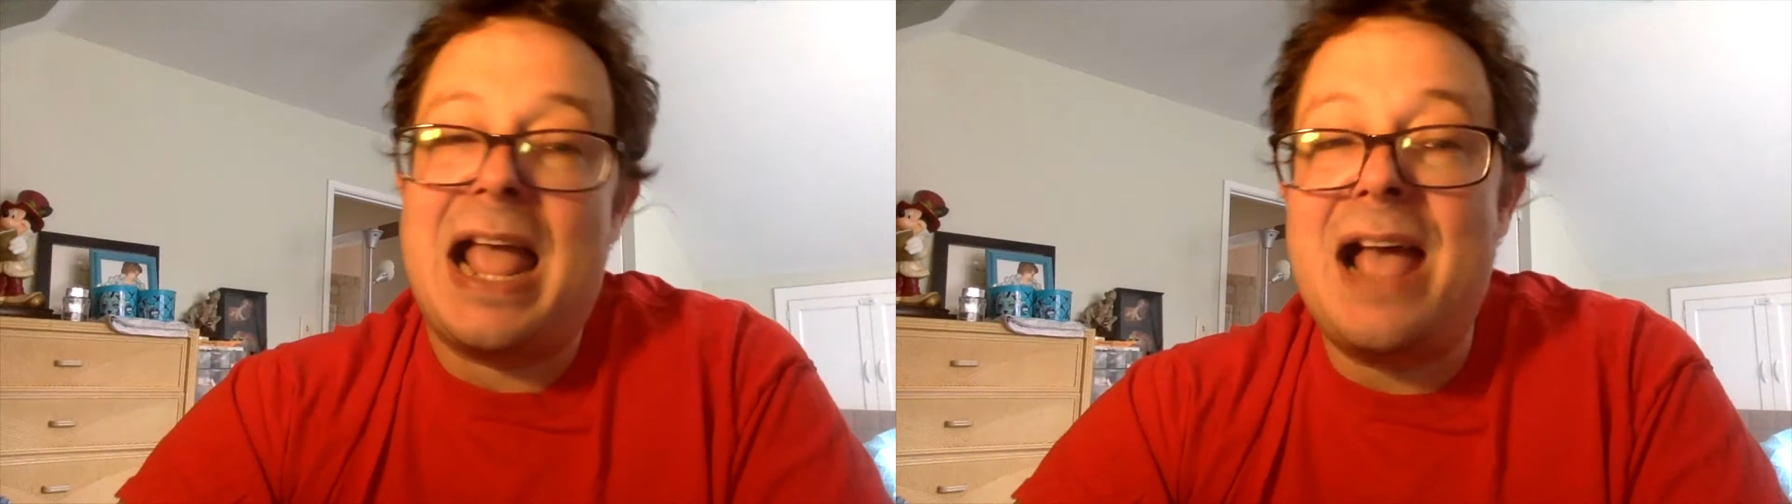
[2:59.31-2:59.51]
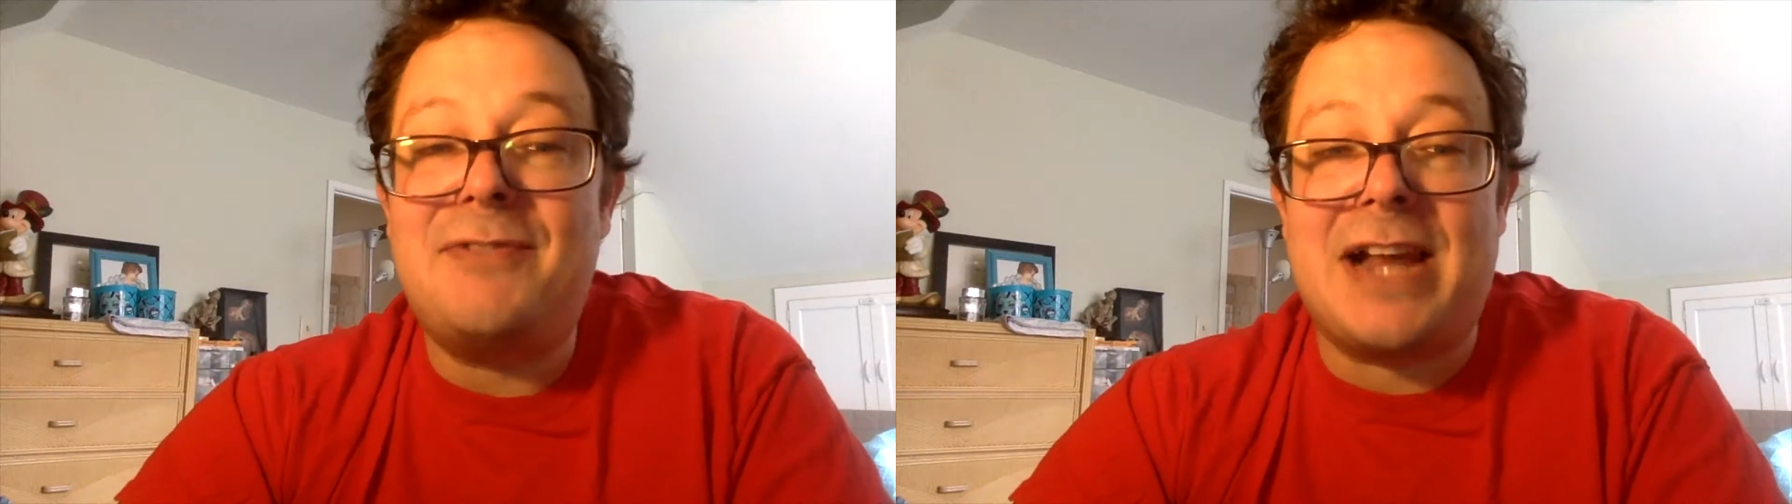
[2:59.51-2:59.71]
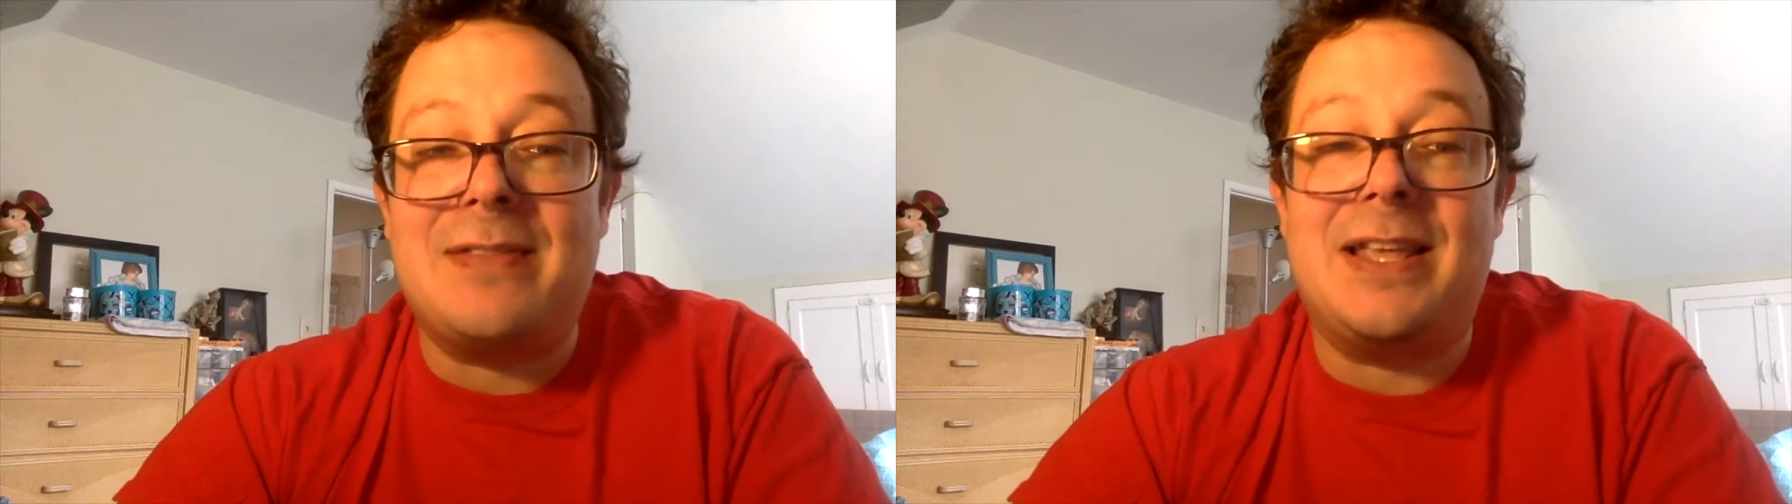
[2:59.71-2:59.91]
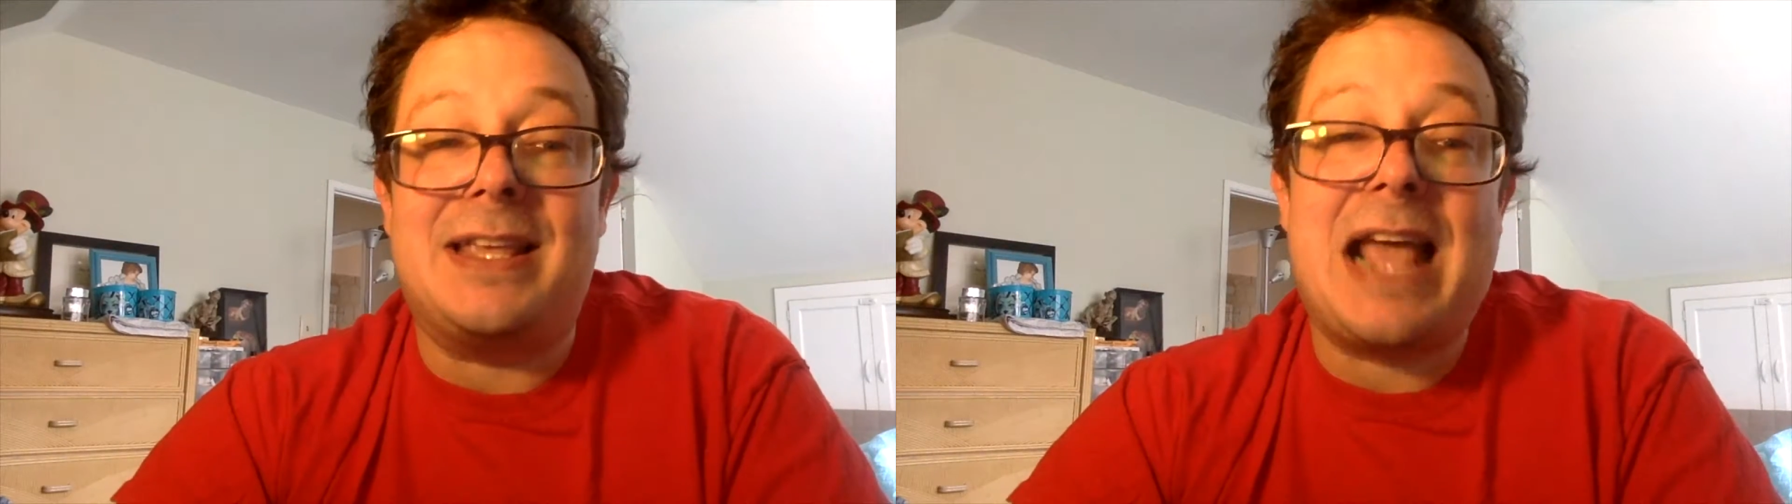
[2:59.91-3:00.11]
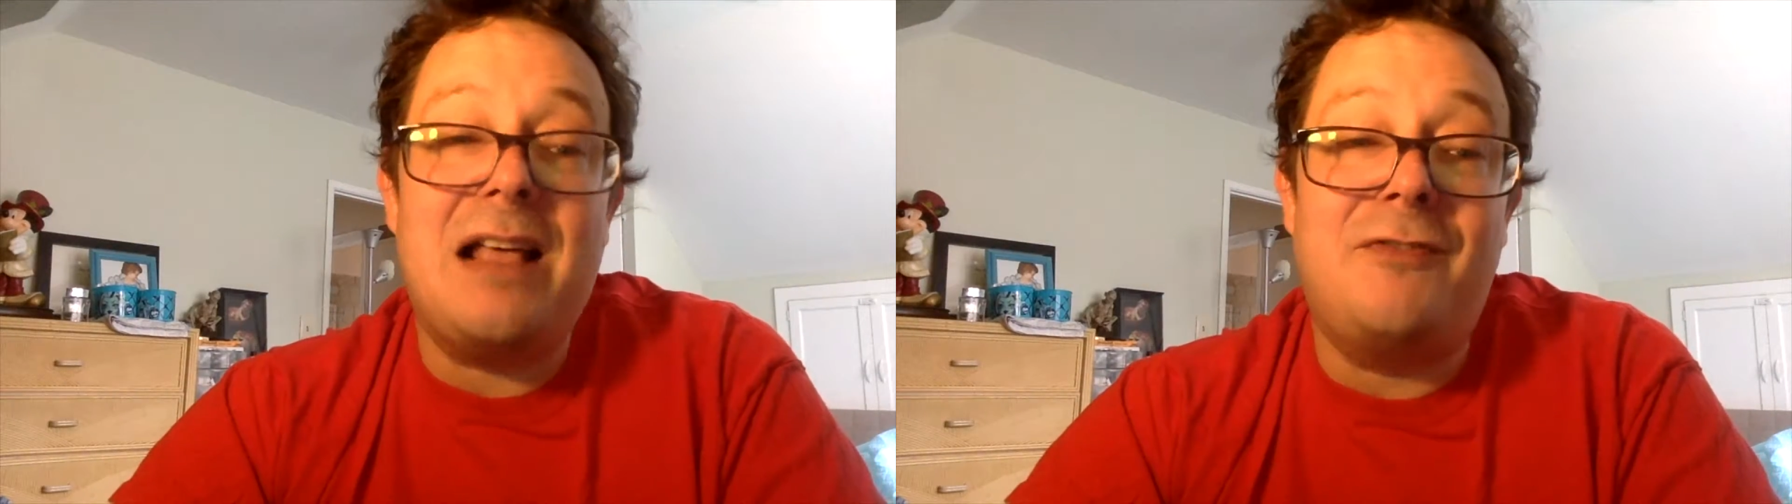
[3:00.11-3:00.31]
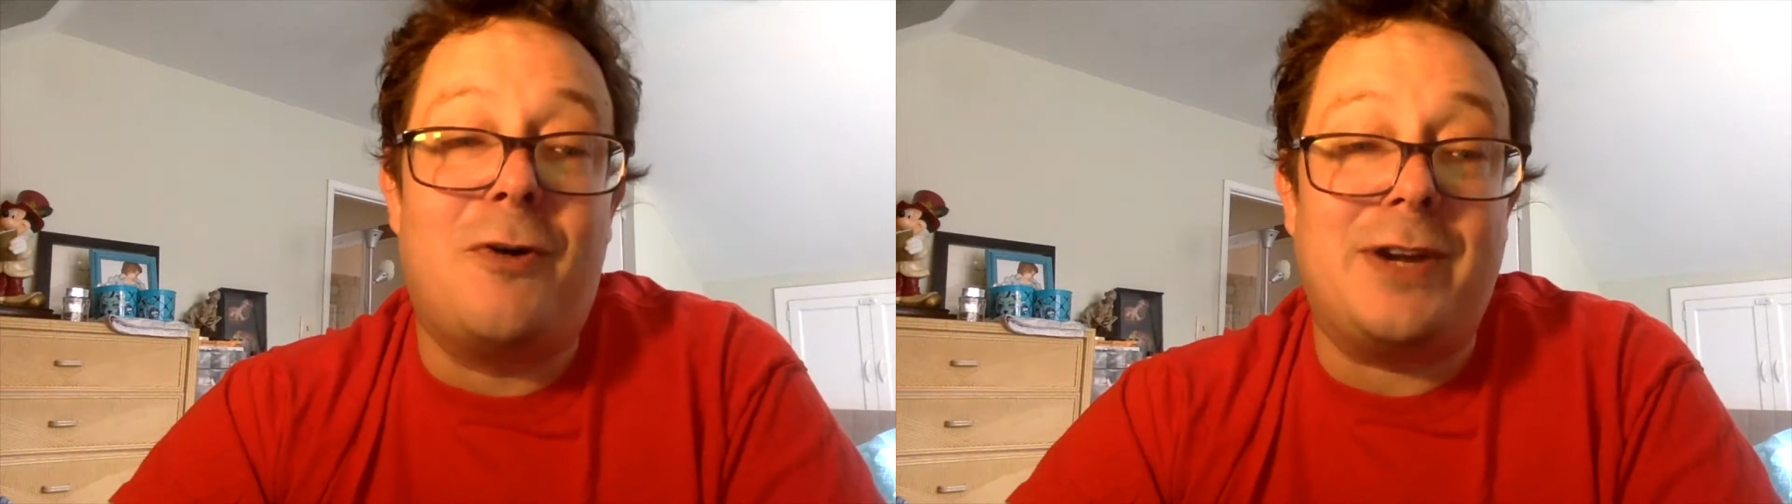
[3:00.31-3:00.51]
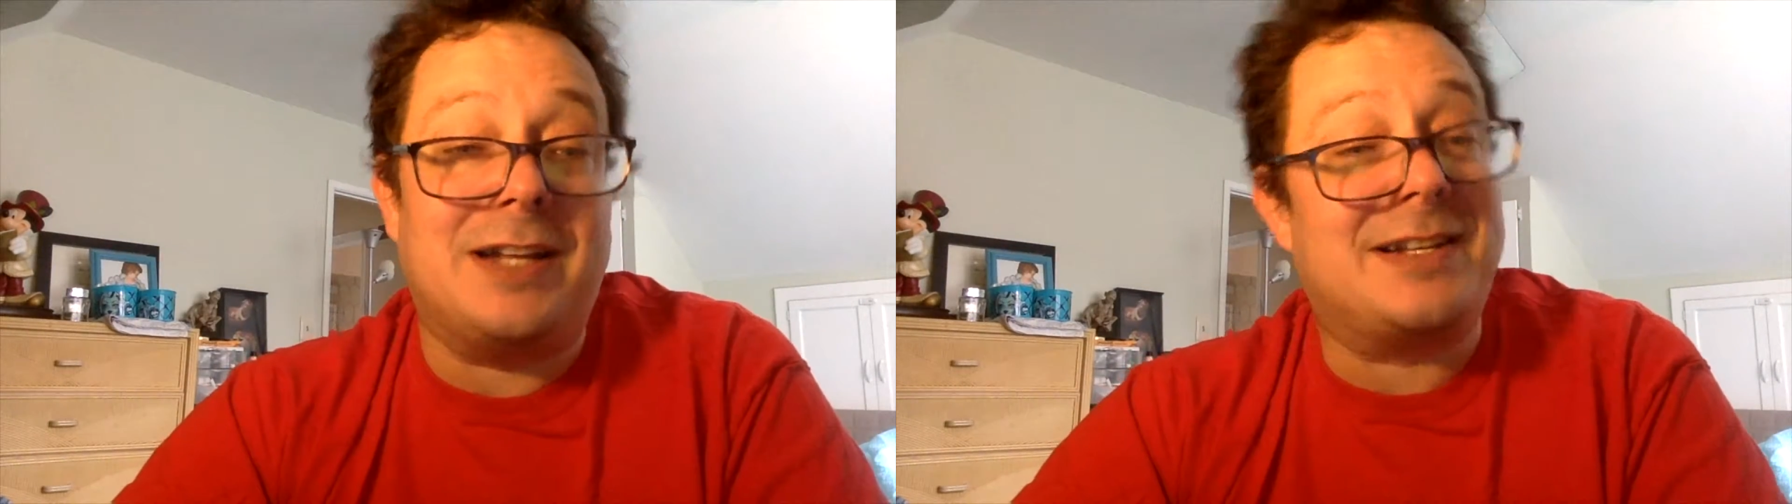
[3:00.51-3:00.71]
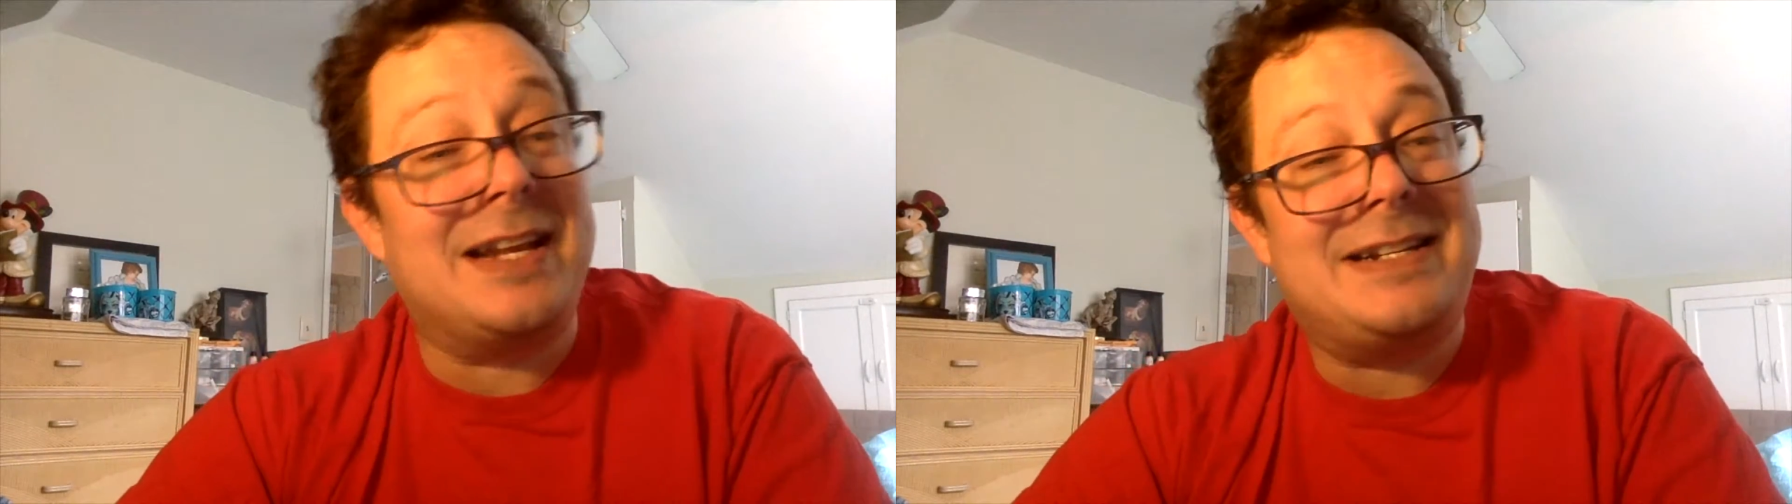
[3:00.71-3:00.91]
Evidently, California
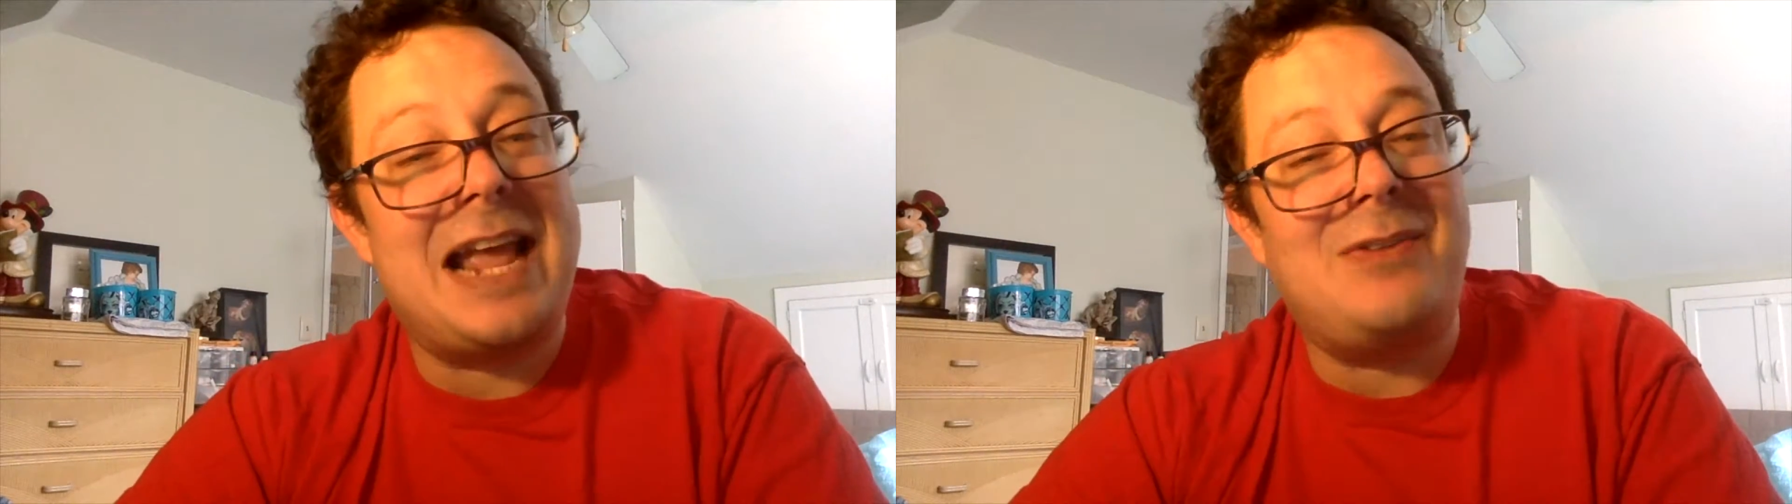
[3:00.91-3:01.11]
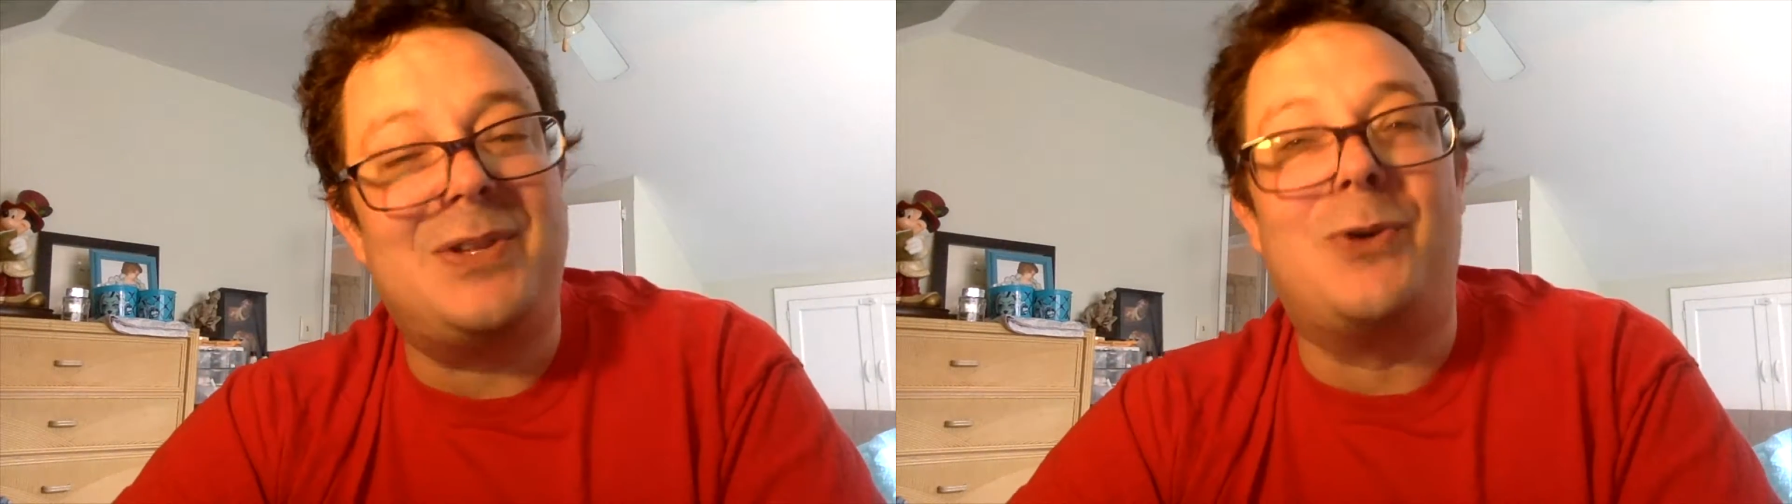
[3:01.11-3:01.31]
is content with